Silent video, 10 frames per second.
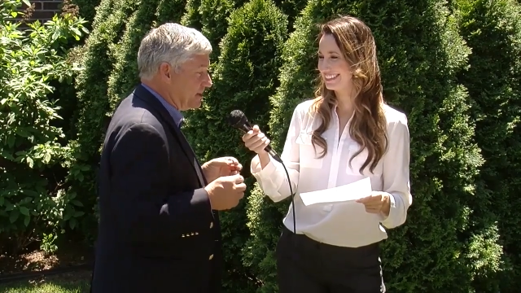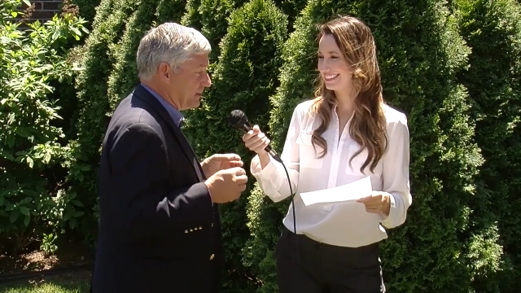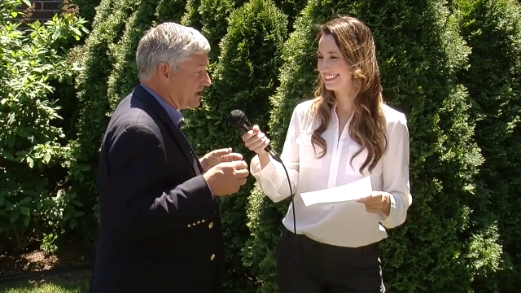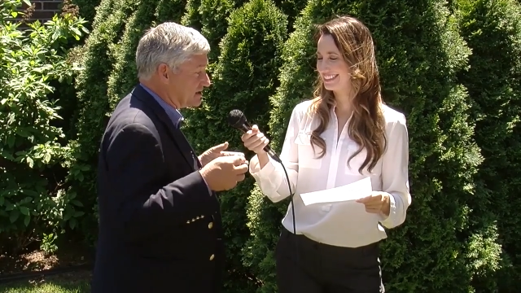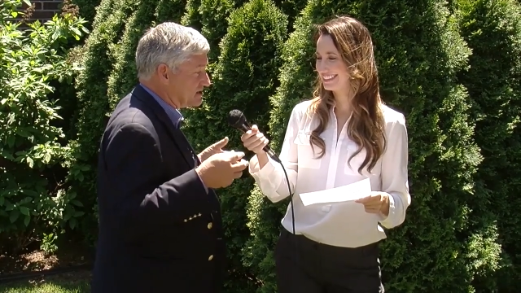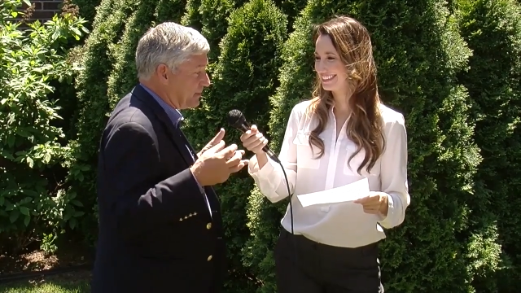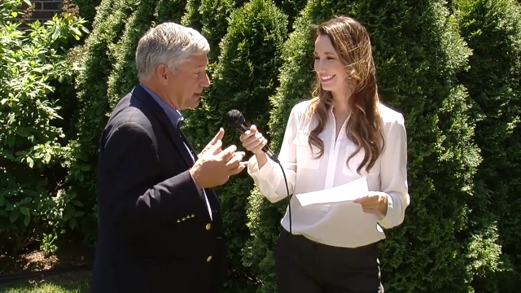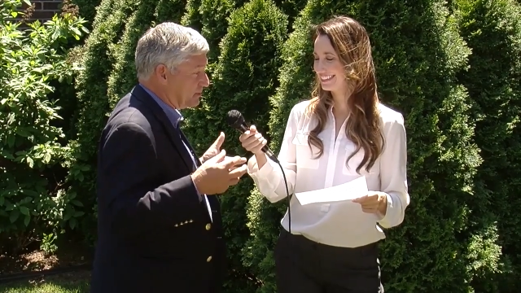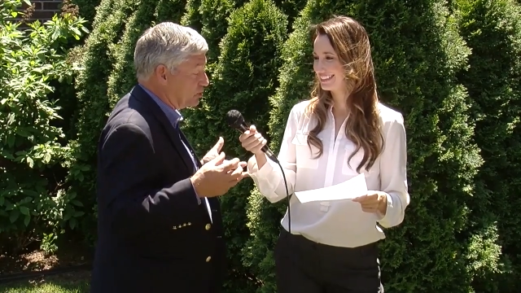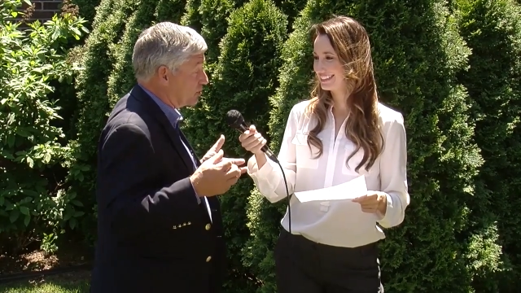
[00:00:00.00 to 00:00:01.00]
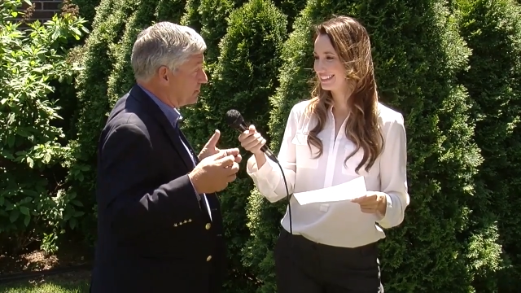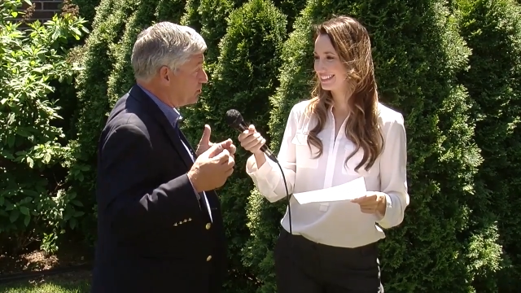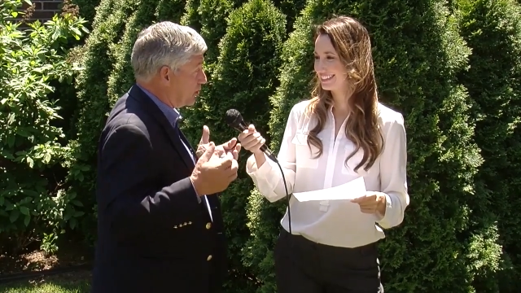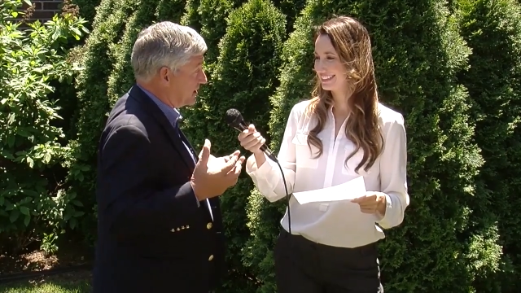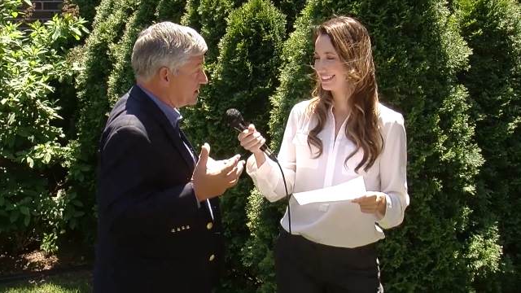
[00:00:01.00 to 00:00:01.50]
Speaker 1: because the people who are
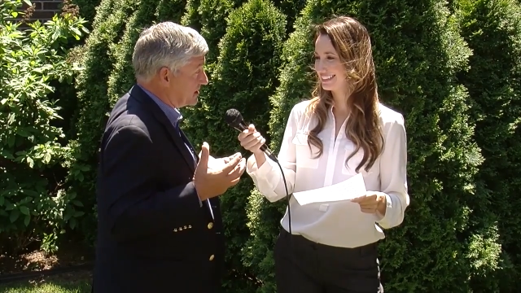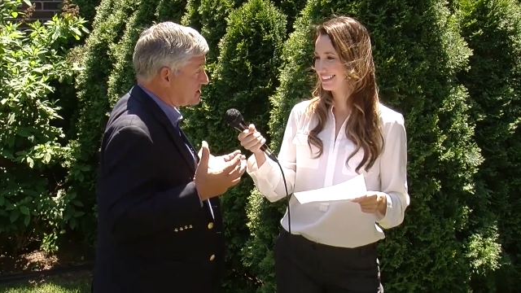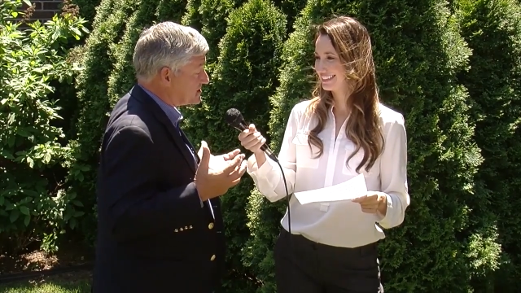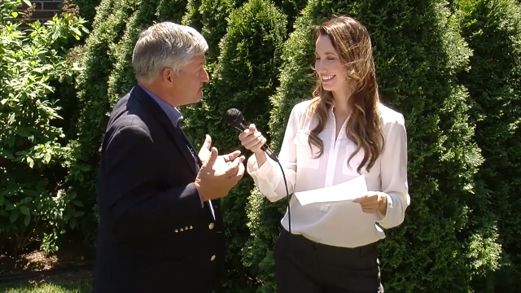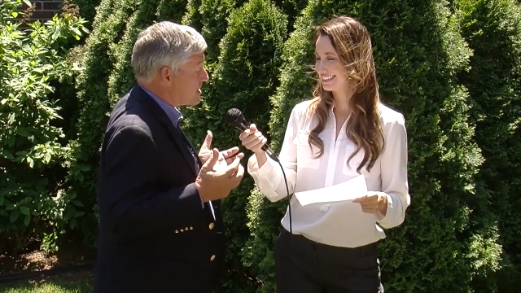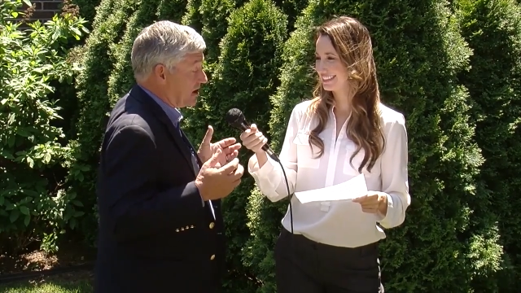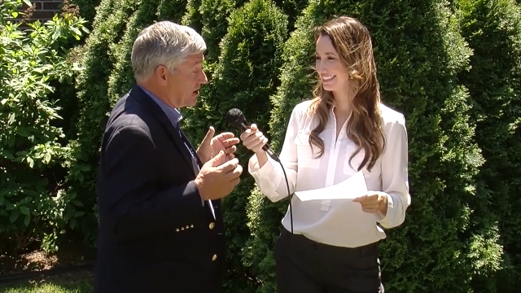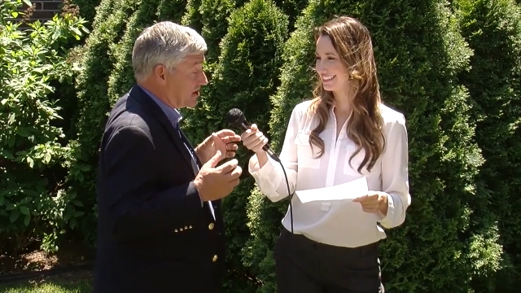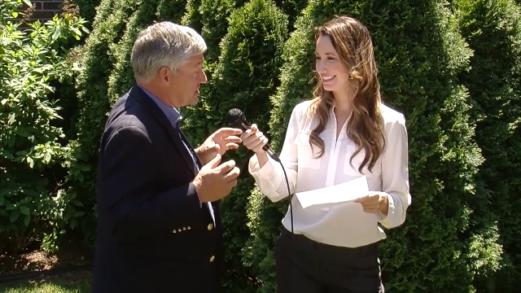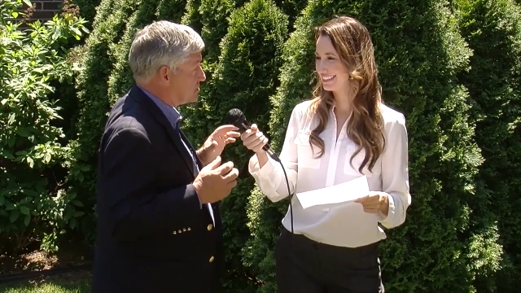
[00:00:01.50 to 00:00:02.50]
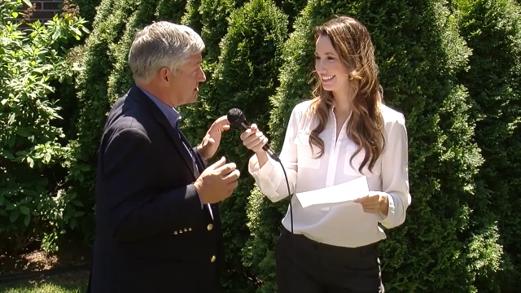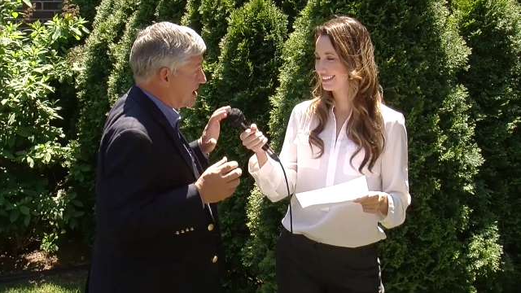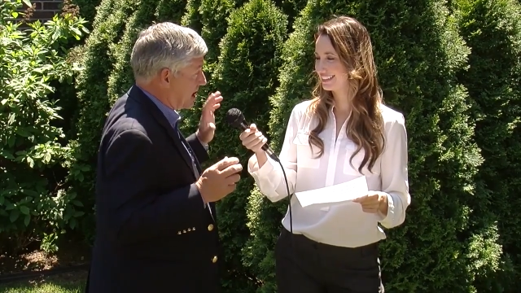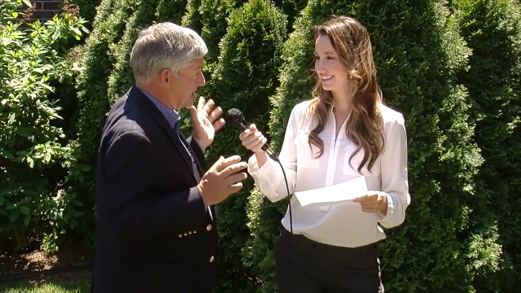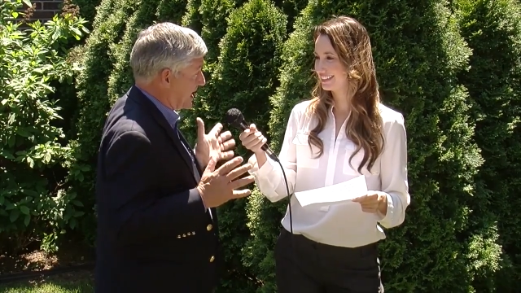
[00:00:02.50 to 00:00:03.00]
employed in this are not your common